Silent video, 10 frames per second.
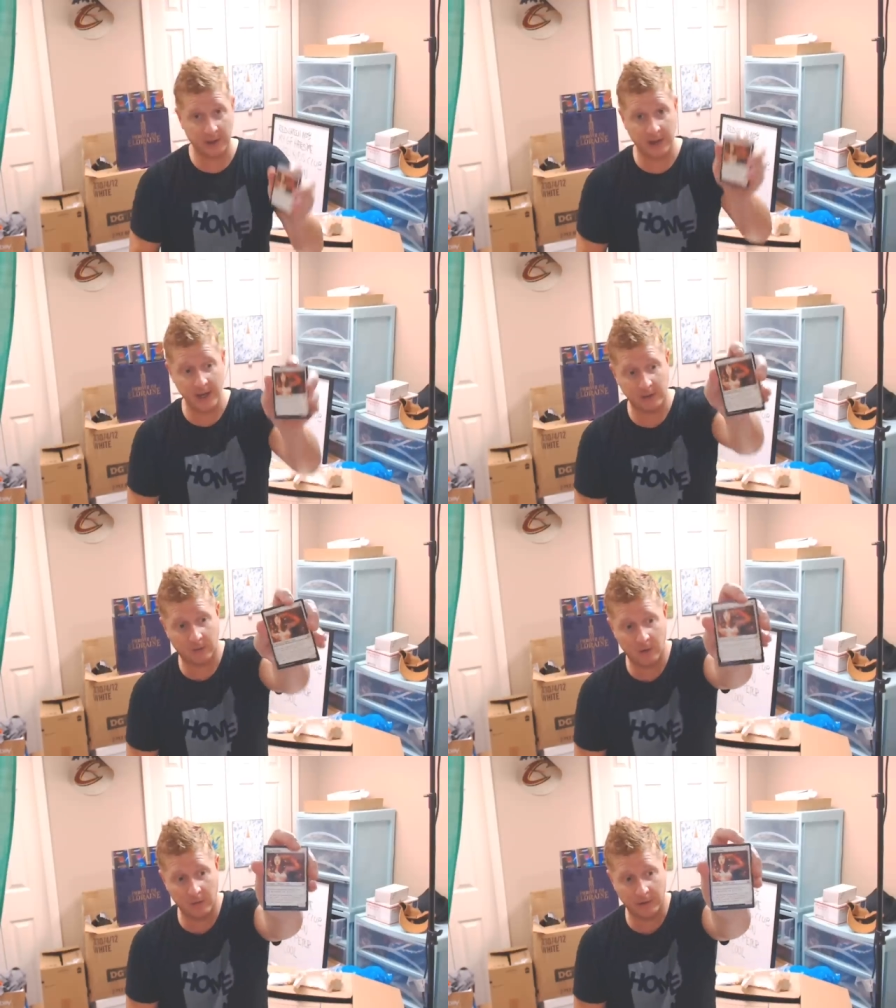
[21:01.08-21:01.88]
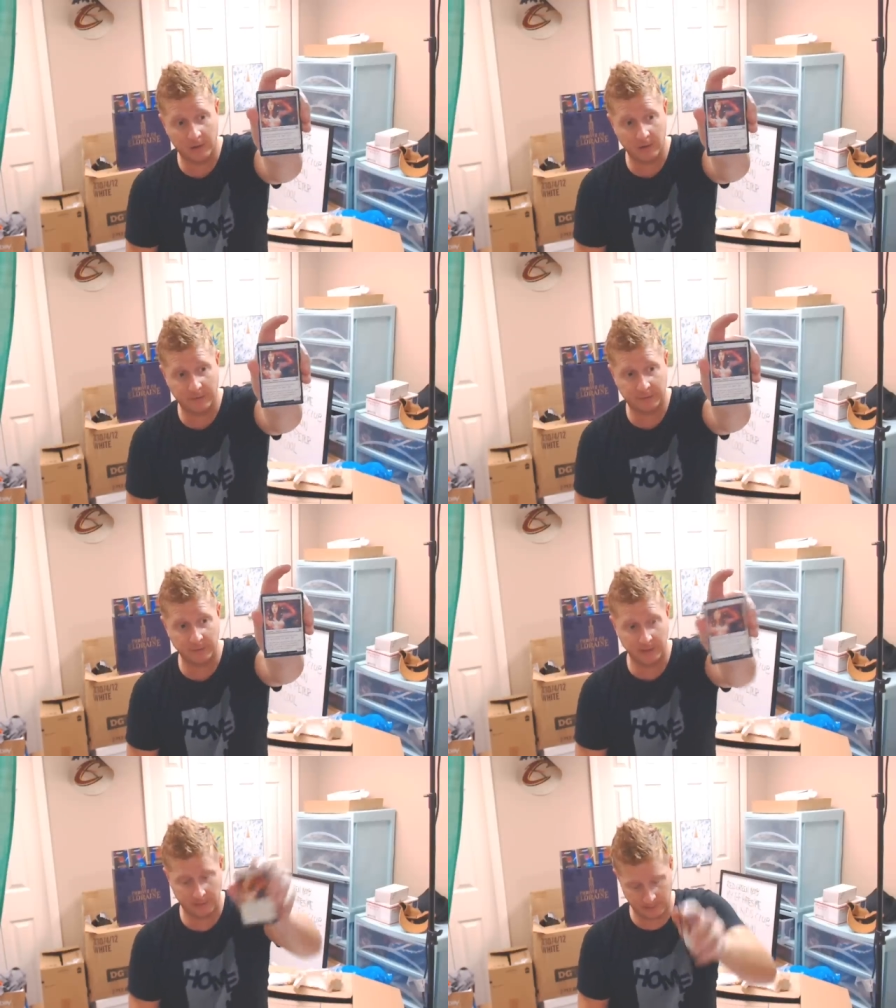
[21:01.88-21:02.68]
Can't go wrong with her
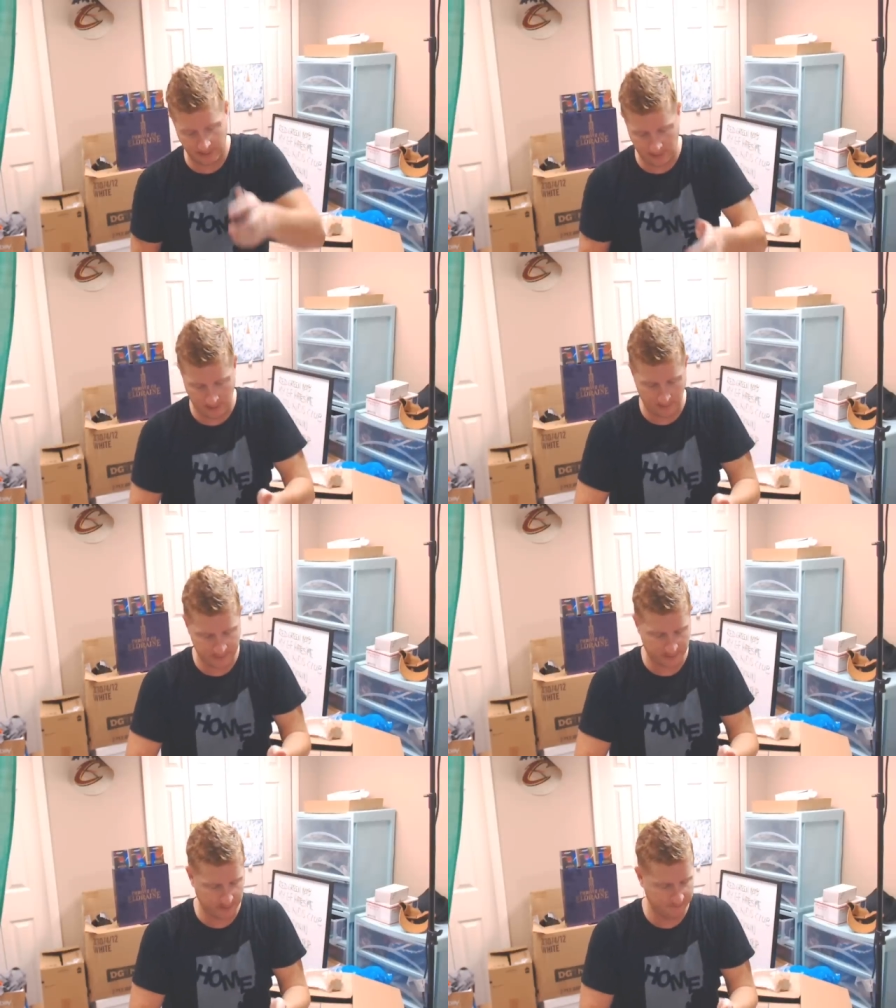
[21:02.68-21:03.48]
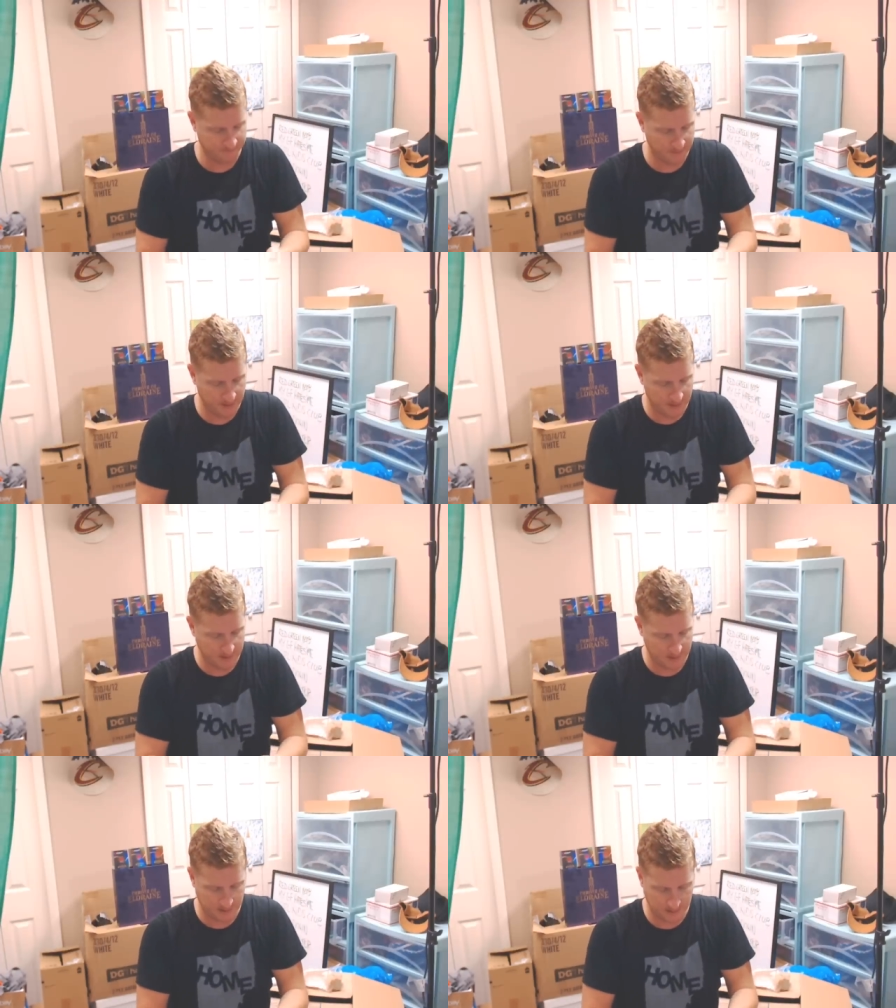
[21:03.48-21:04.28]
sweet little heart, huh?
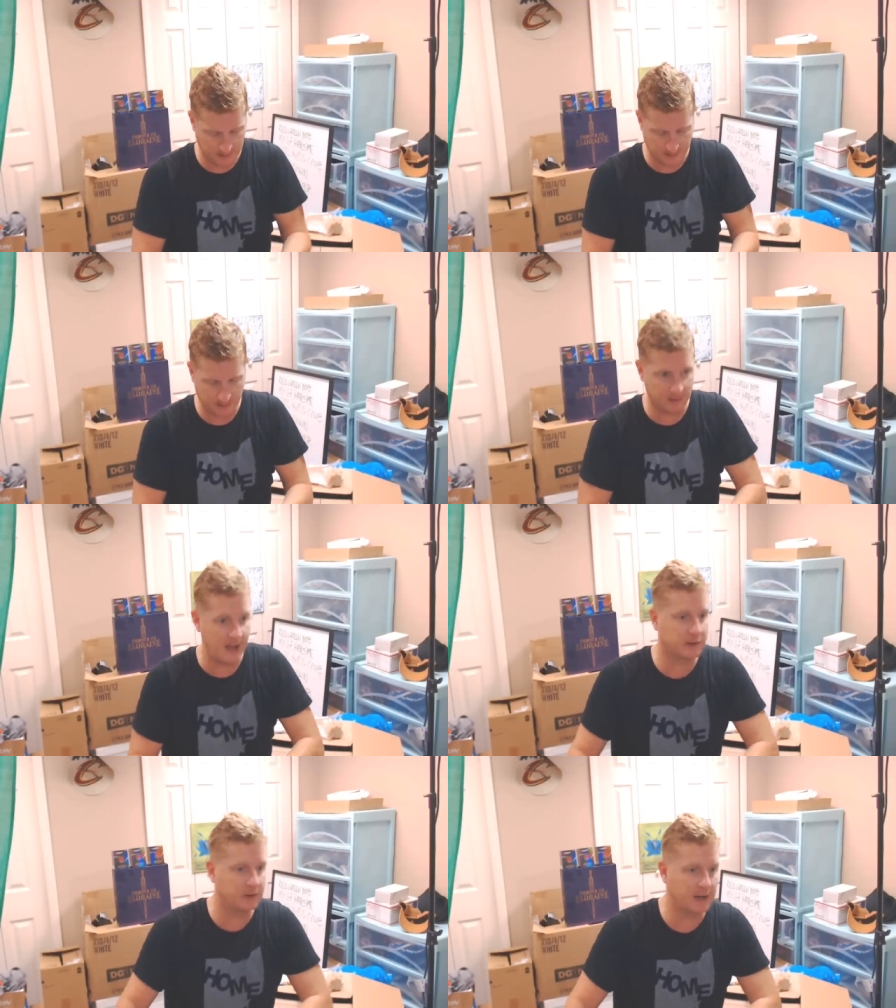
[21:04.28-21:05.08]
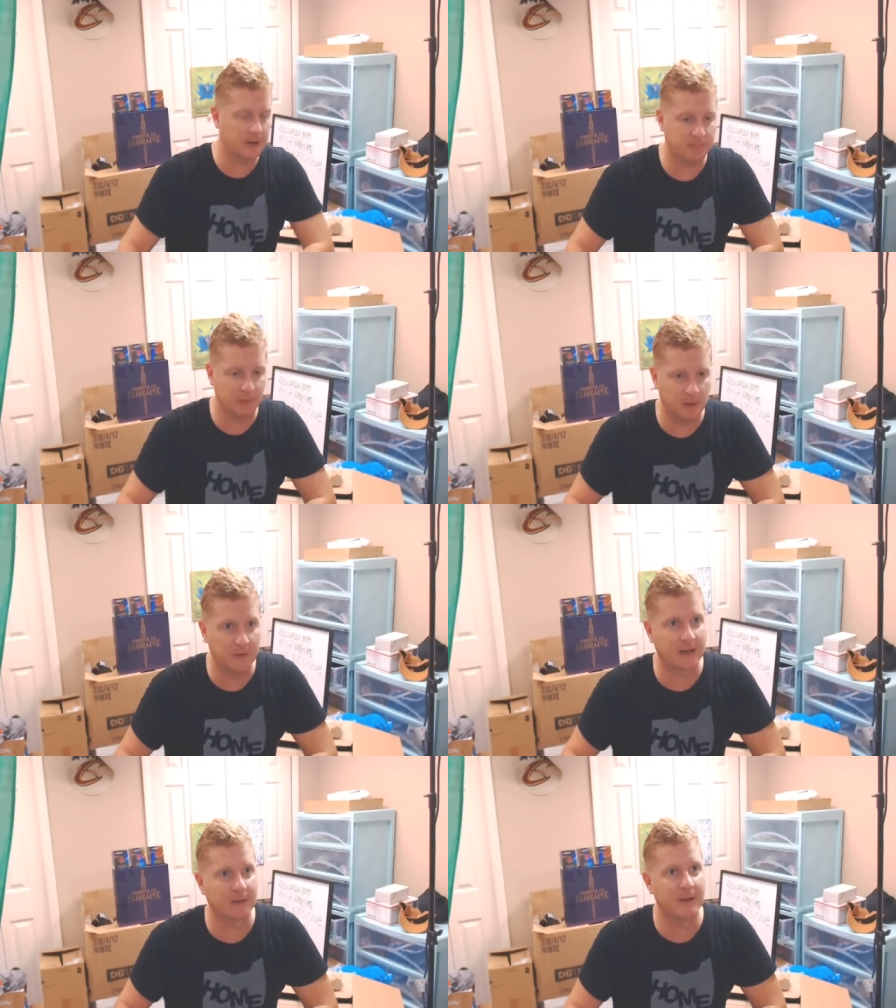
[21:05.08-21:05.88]
All right, all right. Actually, I can blow that.
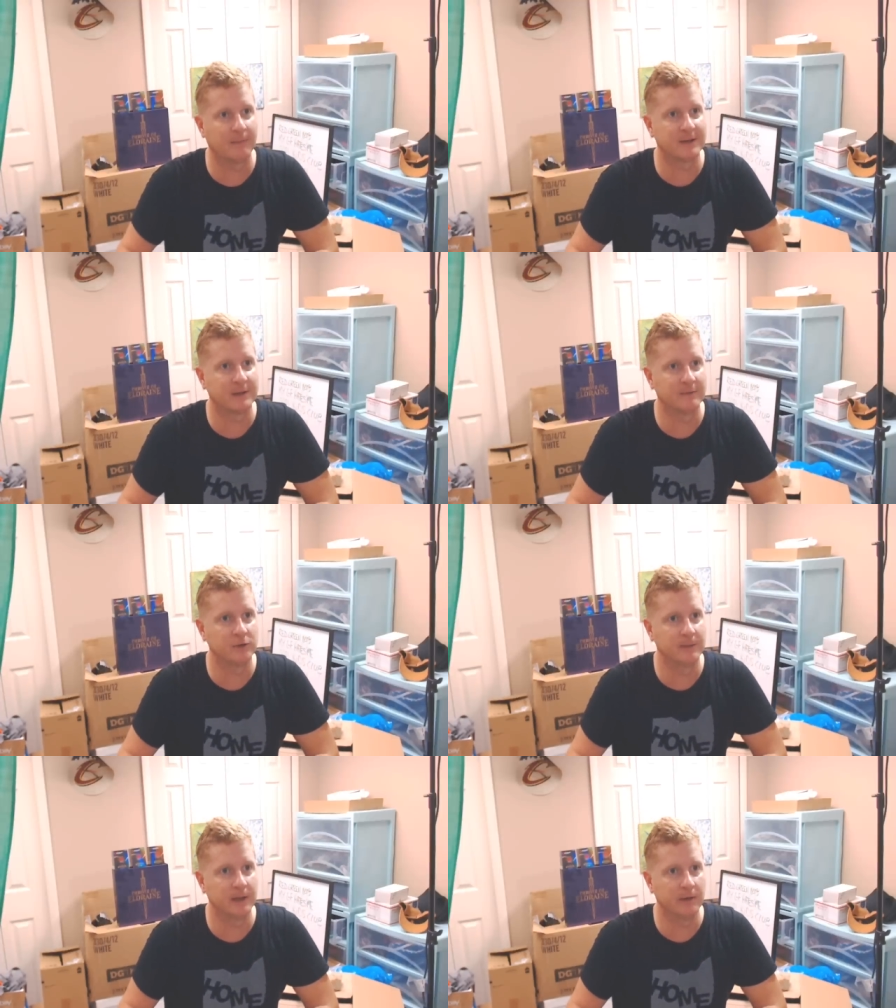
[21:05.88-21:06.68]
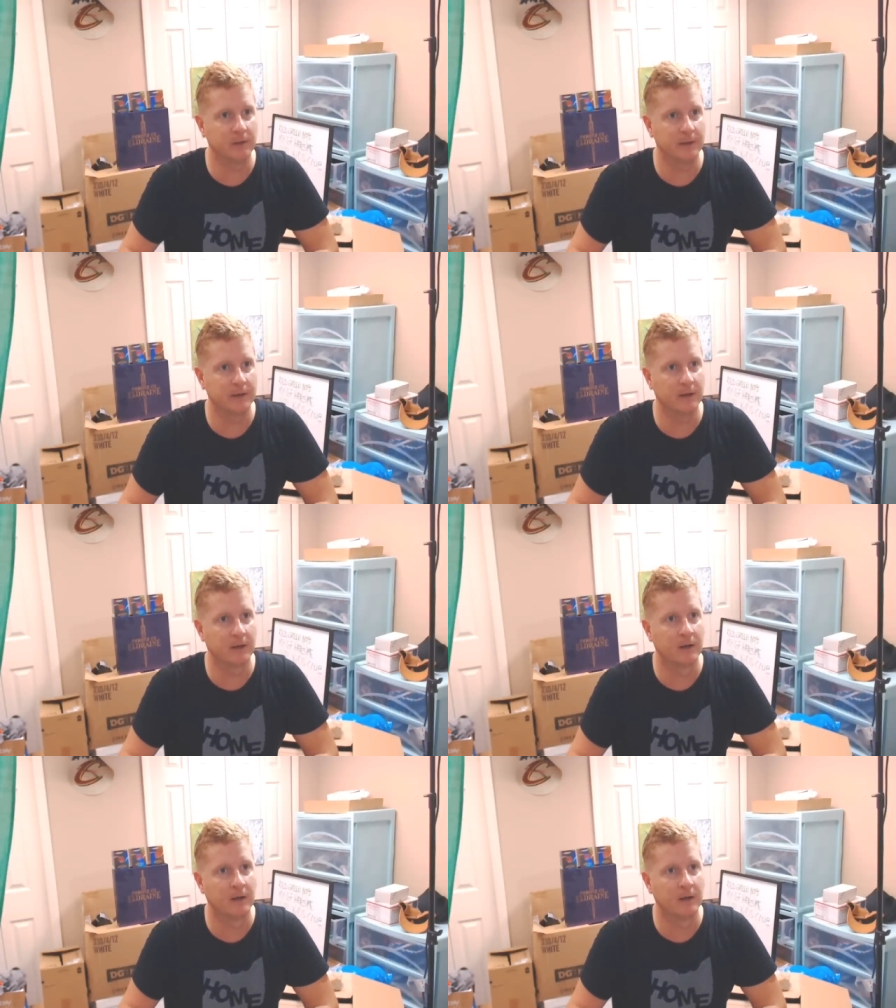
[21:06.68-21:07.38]
I can make myself zoom in a little bit here,